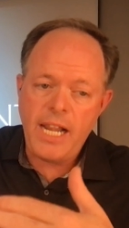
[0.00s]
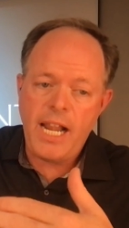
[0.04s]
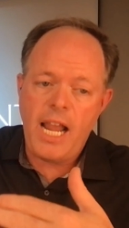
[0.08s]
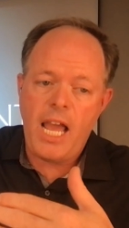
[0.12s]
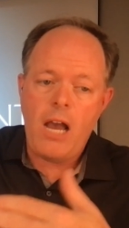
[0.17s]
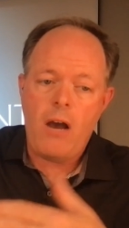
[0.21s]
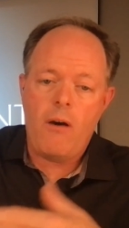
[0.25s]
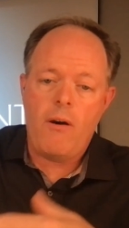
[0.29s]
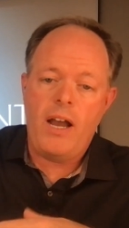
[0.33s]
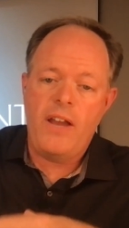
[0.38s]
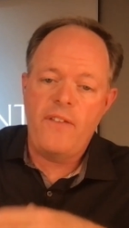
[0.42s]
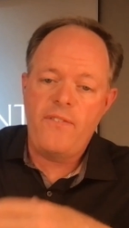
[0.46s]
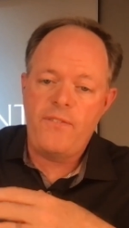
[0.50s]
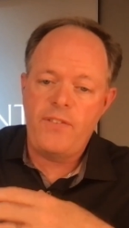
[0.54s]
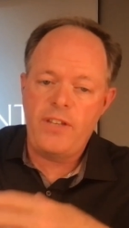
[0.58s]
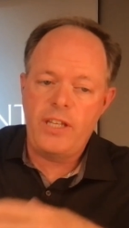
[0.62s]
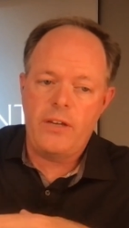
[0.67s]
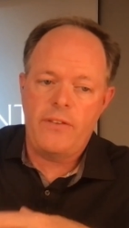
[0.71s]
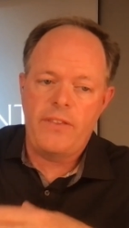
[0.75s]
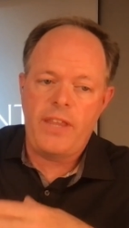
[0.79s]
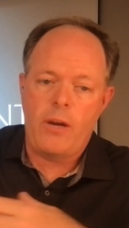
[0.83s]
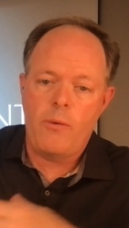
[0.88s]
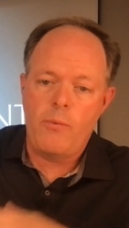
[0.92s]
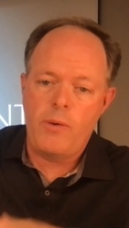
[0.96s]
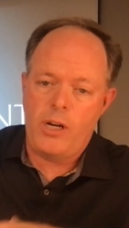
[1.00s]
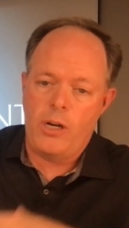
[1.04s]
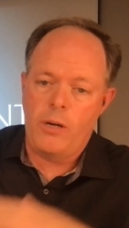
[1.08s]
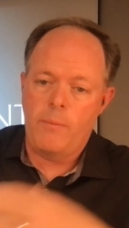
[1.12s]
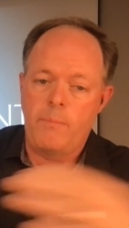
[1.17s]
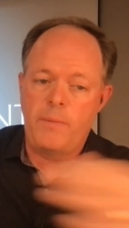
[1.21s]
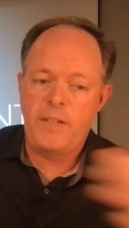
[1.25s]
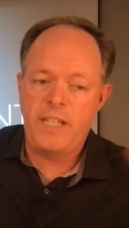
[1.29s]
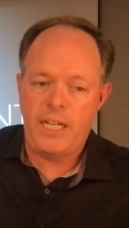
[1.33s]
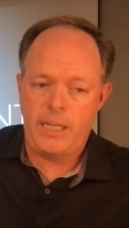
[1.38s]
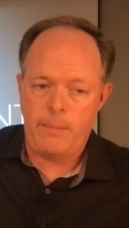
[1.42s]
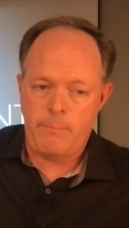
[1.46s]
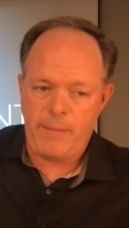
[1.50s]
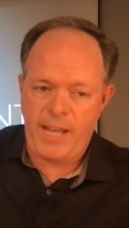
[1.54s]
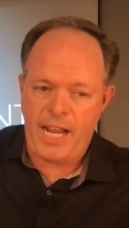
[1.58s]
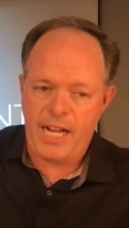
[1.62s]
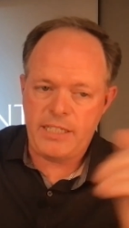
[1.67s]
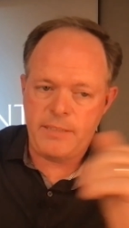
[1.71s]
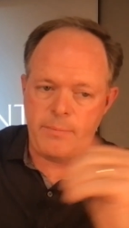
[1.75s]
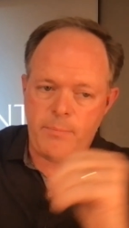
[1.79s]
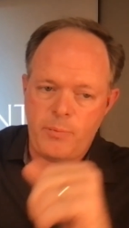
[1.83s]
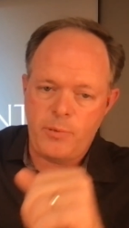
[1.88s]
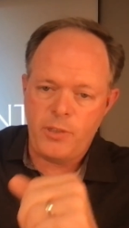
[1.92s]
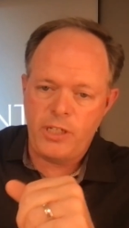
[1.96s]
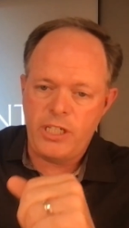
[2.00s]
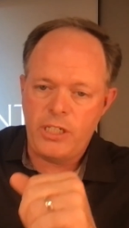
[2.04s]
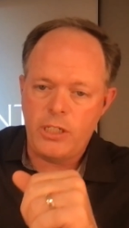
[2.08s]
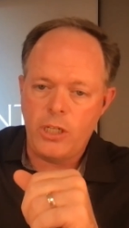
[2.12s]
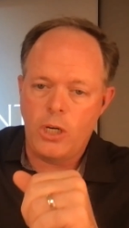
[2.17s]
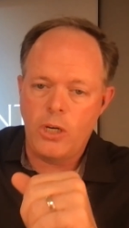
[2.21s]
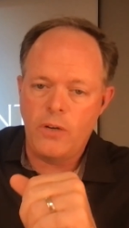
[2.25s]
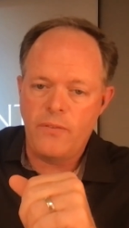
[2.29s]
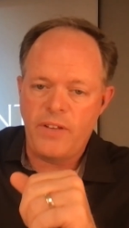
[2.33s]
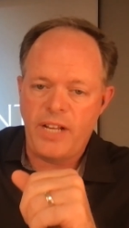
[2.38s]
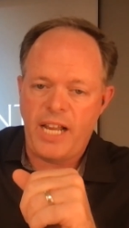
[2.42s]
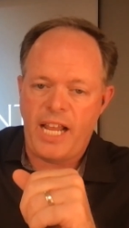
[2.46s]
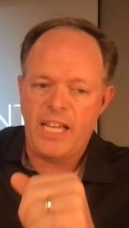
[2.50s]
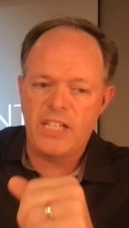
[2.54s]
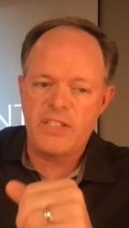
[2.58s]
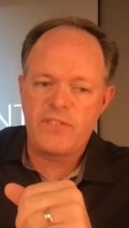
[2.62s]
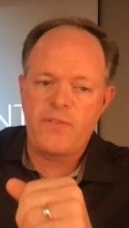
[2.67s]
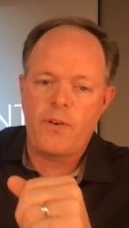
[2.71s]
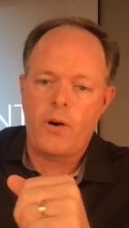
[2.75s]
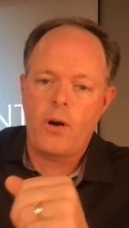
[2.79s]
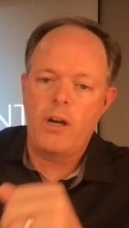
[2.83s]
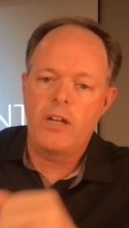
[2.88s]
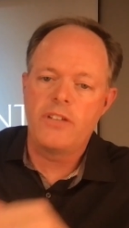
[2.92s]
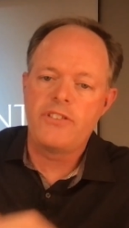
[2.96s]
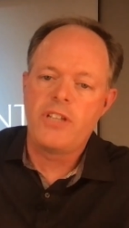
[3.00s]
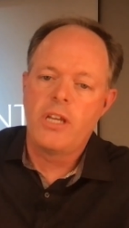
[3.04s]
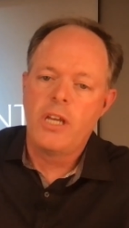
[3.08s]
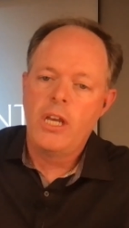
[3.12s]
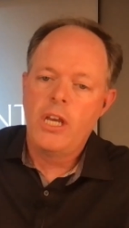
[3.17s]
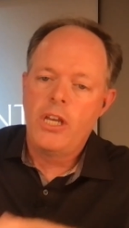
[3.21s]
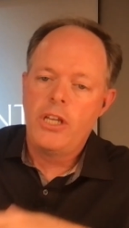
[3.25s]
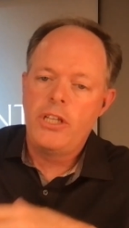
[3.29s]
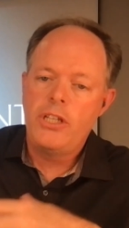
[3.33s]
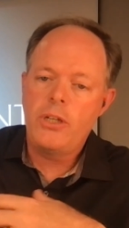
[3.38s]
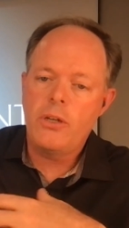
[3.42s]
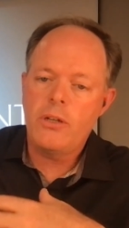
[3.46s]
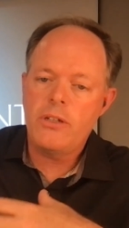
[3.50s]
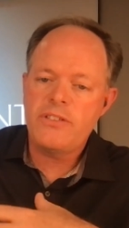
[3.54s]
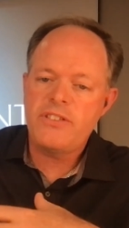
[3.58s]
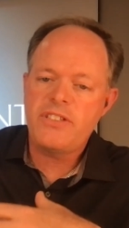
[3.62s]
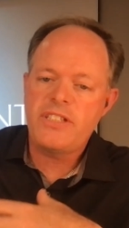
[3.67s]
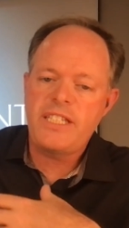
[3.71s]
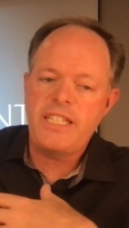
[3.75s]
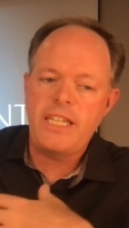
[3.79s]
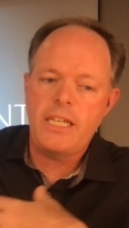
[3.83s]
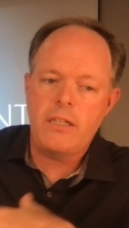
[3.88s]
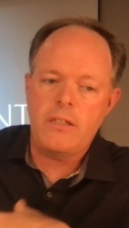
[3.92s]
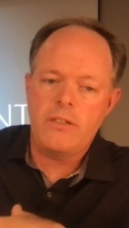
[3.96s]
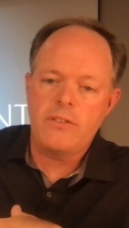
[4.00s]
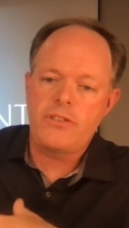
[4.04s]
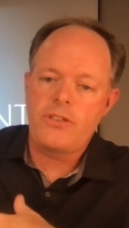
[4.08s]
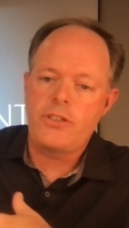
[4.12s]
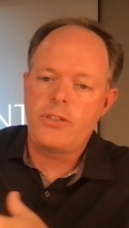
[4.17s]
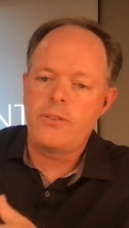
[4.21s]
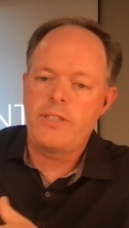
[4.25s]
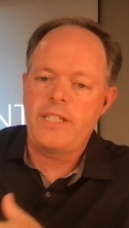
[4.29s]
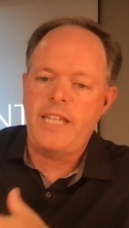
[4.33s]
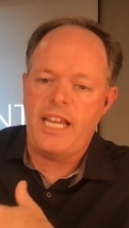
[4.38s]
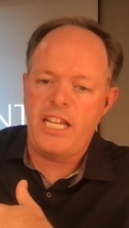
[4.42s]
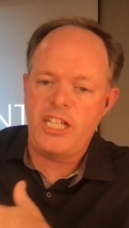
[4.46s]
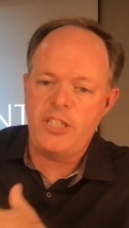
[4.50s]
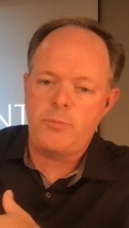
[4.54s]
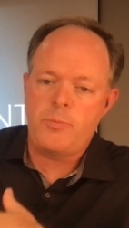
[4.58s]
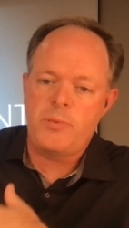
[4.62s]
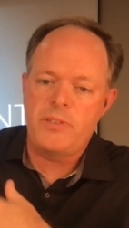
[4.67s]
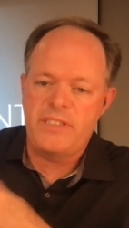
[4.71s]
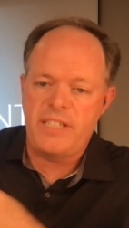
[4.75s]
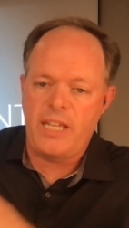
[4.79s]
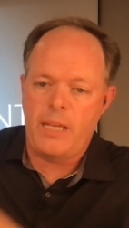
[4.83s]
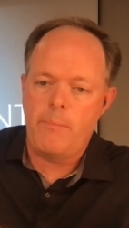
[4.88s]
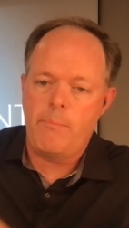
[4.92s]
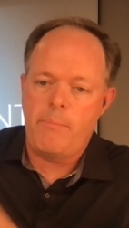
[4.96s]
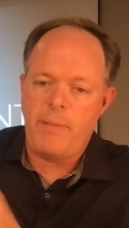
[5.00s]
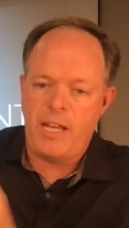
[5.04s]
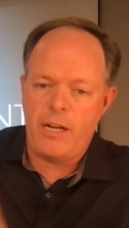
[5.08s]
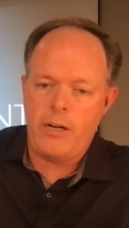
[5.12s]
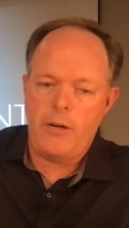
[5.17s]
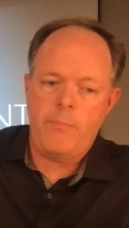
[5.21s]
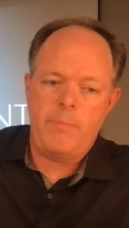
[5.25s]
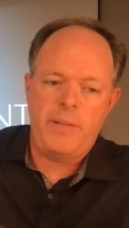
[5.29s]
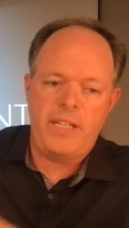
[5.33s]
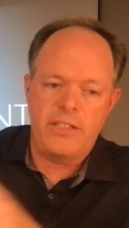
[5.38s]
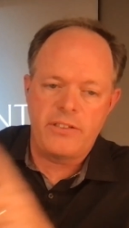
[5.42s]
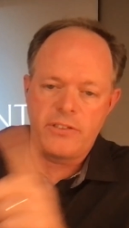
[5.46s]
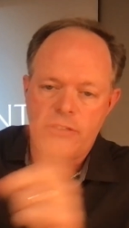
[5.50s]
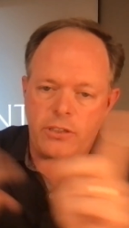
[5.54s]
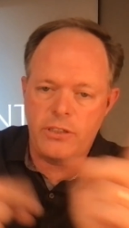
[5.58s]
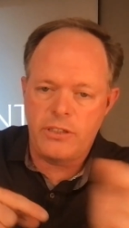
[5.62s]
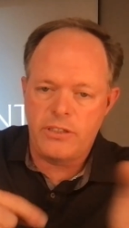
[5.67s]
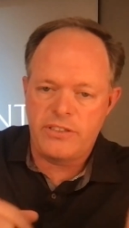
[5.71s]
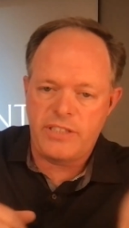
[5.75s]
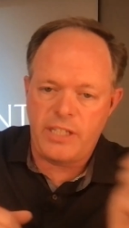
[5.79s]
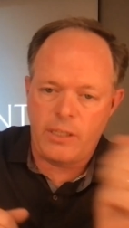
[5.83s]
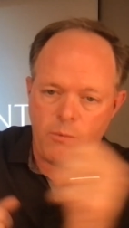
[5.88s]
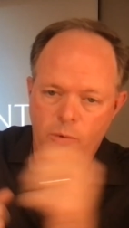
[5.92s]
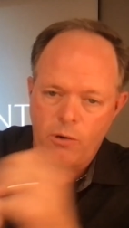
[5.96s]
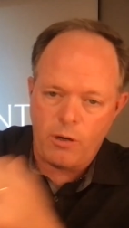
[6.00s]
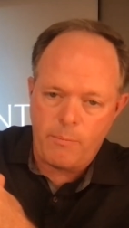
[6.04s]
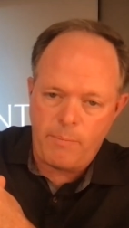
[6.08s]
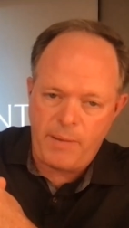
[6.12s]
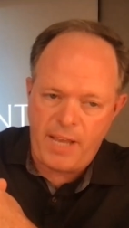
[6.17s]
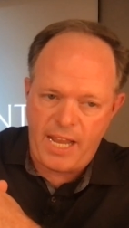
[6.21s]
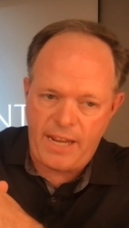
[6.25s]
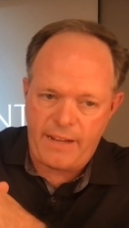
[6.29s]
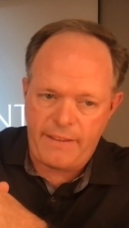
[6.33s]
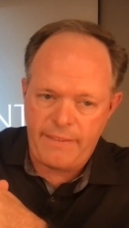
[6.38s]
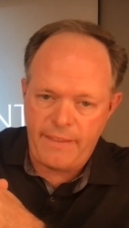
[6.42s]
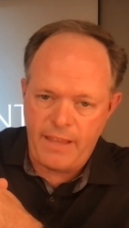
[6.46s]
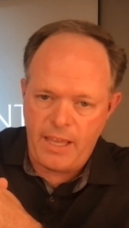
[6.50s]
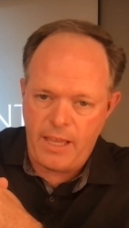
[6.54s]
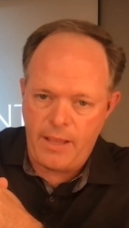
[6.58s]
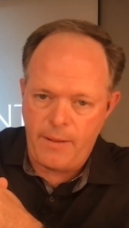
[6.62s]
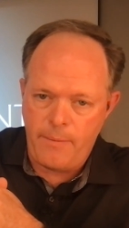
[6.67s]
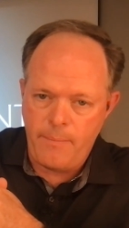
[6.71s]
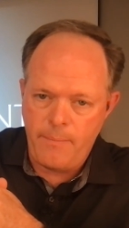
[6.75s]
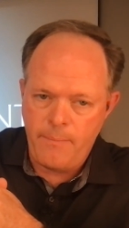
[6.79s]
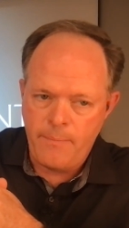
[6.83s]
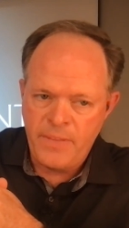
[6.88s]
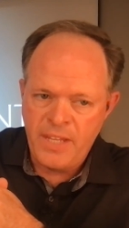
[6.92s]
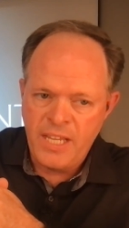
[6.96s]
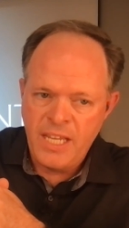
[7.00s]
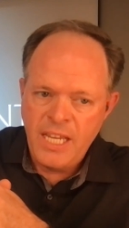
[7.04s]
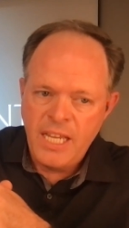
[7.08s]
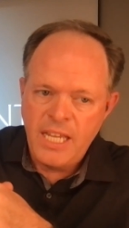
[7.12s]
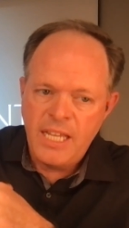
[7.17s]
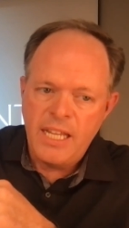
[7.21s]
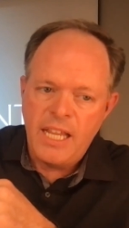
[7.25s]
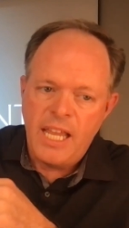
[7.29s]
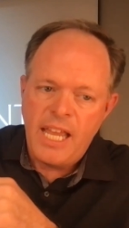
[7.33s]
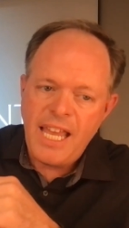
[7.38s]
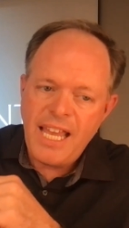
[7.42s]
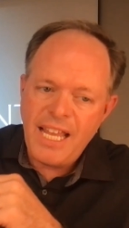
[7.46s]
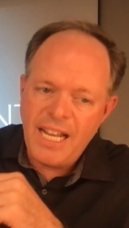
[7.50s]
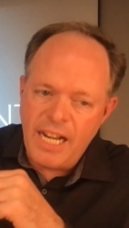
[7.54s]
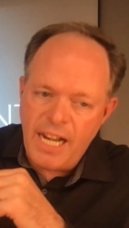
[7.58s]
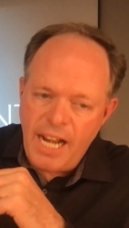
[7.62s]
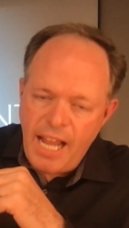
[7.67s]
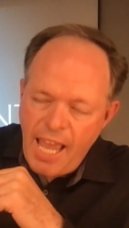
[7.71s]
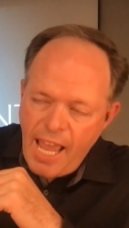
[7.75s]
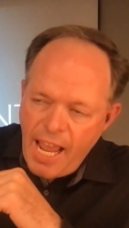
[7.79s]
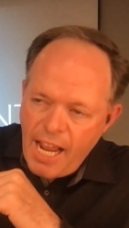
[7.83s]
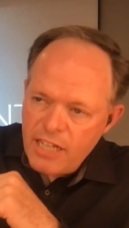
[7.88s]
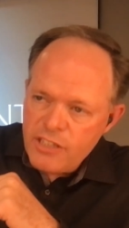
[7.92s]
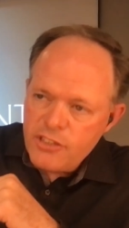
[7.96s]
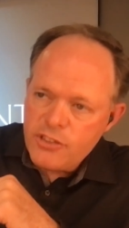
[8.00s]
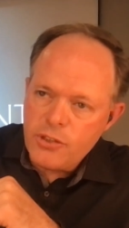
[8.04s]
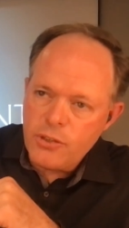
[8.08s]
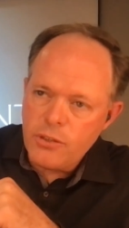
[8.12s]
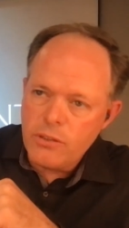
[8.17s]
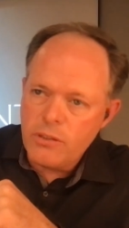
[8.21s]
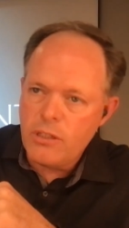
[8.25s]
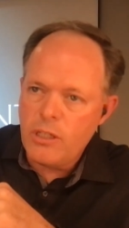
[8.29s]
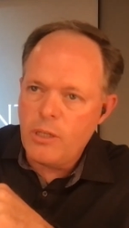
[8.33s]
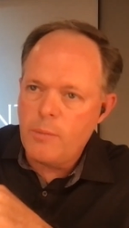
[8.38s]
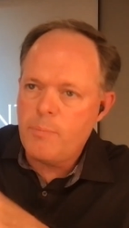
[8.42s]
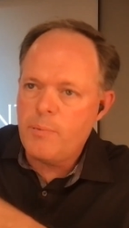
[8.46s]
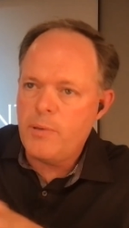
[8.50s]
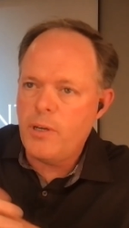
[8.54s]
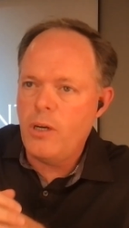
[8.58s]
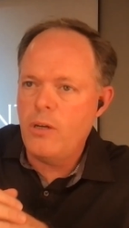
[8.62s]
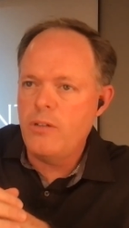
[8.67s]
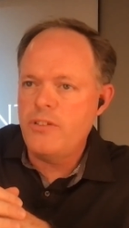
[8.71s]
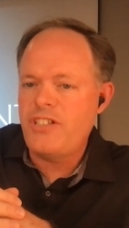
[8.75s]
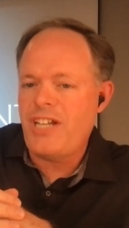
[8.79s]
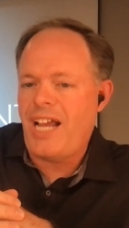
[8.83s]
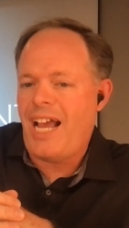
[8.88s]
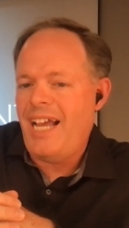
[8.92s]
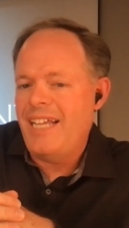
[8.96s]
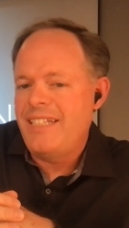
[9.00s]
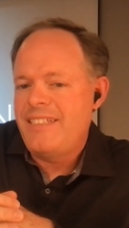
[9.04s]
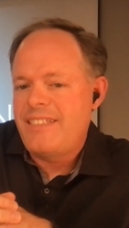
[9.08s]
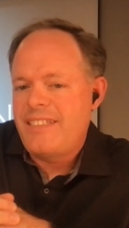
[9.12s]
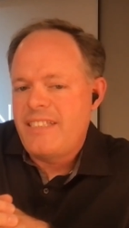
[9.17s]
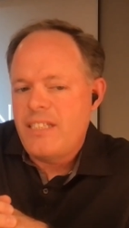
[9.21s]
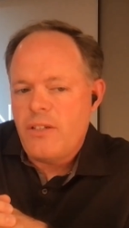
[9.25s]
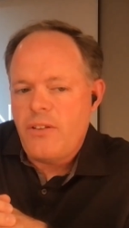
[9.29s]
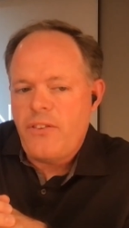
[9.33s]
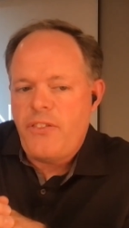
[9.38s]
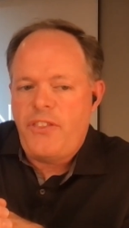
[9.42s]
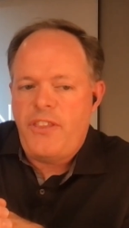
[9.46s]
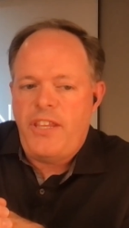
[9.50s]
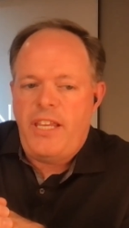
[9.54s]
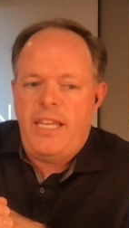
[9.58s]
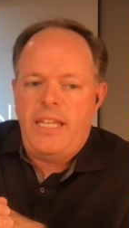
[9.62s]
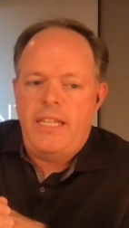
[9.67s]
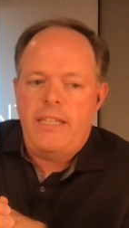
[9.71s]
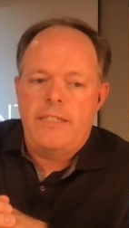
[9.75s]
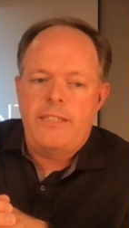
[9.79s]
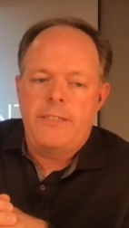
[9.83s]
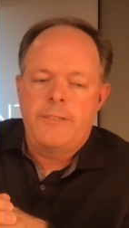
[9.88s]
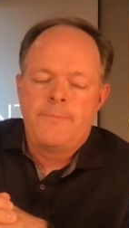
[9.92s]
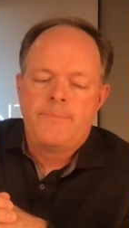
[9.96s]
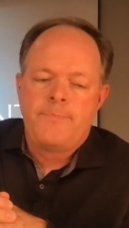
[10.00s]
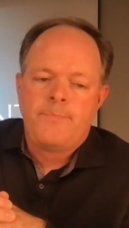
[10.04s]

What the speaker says: now, I feel that we are getting back to pre-COVID as far as your skills to case present better be as good as they were back then. In an external approach, I still think